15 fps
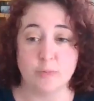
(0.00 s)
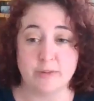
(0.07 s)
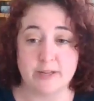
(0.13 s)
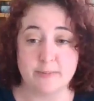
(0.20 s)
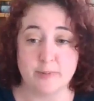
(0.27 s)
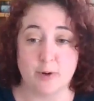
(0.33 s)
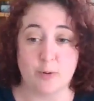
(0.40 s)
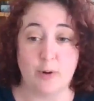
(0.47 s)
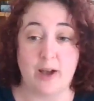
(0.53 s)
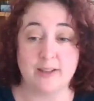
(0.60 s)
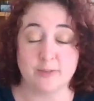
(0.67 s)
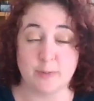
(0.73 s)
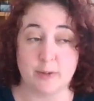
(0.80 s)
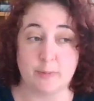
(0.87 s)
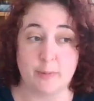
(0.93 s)
Depot. I
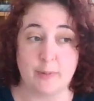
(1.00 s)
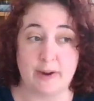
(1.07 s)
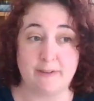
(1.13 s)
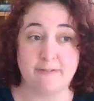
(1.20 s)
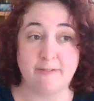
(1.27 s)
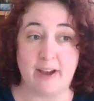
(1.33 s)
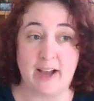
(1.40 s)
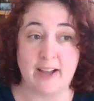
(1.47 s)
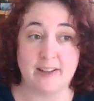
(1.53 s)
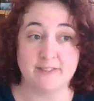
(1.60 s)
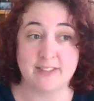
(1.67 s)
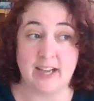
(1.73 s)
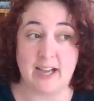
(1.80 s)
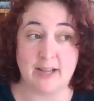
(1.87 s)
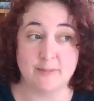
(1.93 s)
swear we went
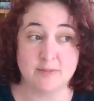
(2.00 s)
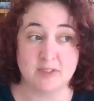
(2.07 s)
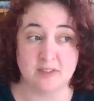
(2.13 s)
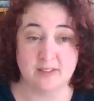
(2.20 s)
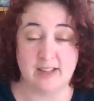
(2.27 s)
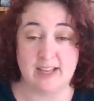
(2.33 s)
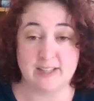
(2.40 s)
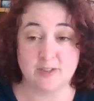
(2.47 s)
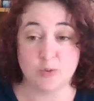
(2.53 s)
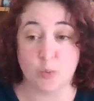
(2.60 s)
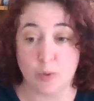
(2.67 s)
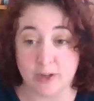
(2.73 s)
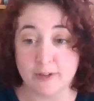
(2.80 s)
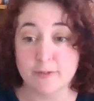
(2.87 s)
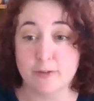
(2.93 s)
5 times in the last
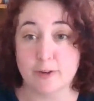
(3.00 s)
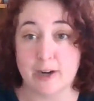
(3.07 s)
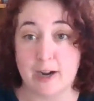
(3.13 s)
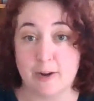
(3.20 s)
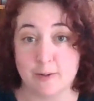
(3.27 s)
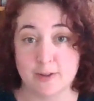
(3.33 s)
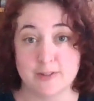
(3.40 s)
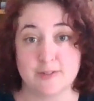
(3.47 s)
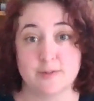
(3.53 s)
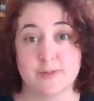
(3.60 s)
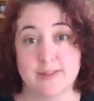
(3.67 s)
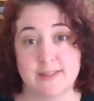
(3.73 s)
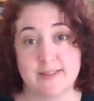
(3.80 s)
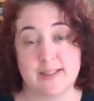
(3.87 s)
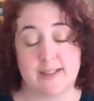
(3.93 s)
24 hours. It
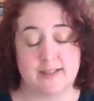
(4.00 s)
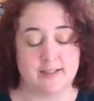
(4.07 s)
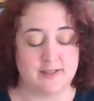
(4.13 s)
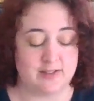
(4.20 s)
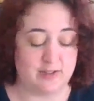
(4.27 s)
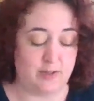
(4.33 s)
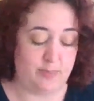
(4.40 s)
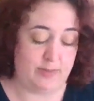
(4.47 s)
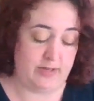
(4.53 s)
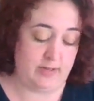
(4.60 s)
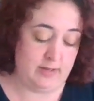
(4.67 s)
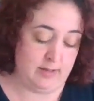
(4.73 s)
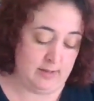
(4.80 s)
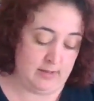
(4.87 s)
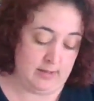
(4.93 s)
was insane and stupid.
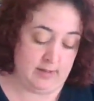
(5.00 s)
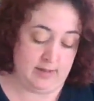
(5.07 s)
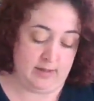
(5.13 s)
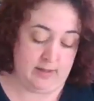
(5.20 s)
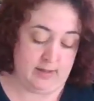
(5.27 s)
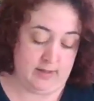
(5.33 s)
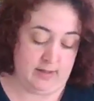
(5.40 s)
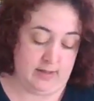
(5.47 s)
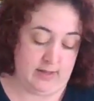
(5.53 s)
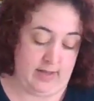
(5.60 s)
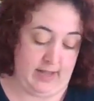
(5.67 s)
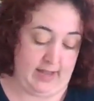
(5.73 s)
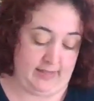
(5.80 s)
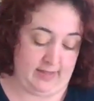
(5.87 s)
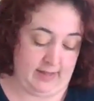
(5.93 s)

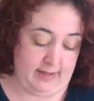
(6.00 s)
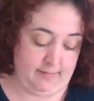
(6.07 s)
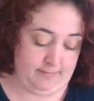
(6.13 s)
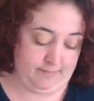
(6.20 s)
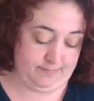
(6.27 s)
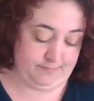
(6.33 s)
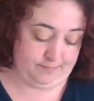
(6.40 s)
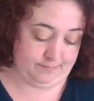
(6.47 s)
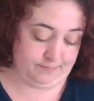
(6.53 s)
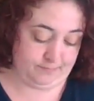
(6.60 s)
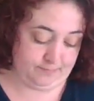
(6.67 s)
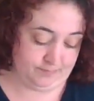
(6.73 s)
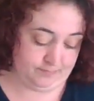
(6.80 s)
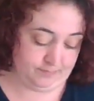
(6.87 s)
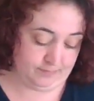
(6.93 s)
I hate that.
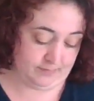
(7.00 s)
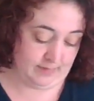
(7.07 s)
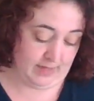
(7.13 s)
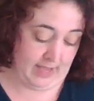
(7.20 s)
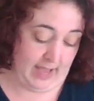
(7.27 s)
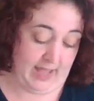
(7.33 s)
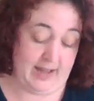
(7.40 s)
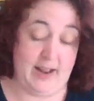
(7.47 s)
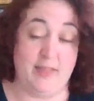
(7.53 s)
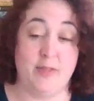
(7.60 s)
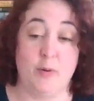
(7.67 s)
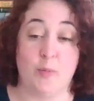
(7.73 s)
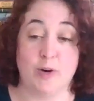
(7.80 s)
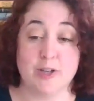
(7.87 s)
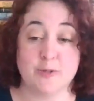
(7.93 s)
And
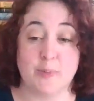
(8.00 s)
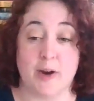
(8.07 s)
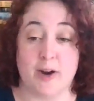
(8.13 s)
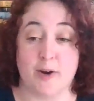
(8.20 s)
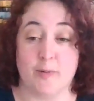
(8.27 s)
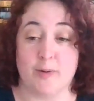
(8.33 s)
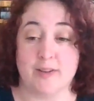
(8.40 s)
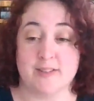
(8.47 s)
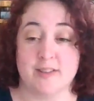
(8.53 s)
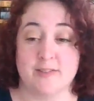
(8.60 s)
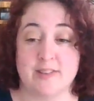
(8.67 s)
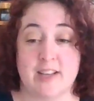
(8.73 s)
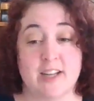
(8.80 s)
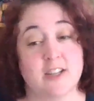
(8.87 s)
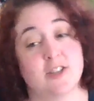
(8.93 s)
the worst part was, I
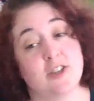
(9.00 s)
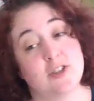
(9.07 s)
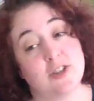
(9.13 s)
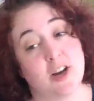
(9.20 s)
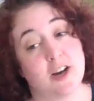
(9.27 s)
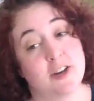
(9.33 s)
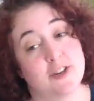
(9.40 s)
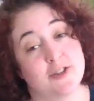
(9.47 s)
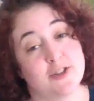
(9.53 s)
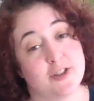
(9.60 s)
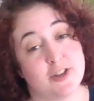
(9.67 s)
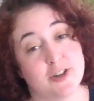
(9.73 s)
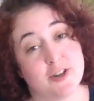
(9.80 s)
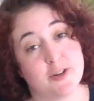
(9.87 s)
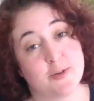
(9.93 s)
was like, are you
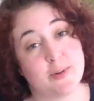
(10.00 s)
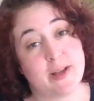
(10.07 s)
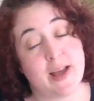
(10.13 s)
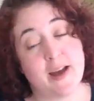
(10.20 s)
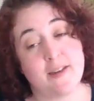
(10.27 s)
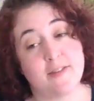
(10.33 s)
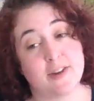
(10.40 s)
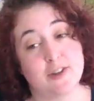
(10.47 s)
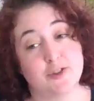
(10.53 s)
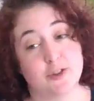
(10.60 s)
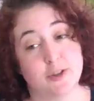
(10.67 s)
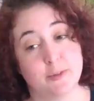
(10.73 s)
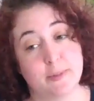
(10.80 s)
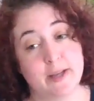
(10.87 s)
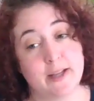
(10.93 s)
sure we have a
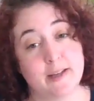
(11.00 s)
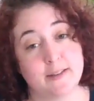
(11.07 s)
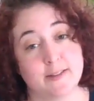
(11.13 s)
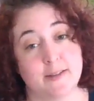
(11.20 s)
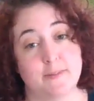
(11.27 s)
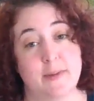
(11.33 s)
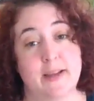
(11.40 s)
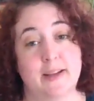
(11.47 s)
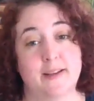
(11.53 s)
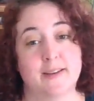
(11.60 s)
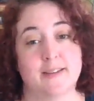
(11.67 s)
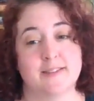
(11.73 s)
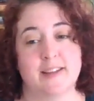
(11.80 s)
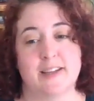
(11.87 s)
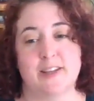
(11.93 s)
drill bit to make?
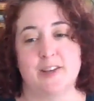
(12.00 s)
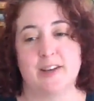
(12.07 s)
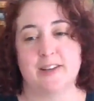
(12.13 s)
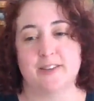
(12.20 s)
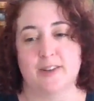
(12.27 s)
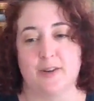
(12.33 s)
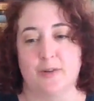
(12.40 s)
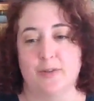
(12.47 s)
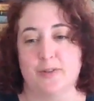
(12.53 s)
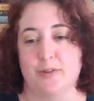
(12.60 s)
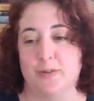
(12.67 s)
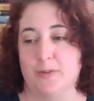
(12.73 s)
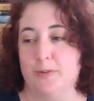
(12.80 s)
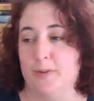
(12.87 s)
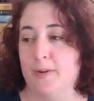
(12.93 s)
Because like you had to go
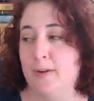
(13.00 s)
through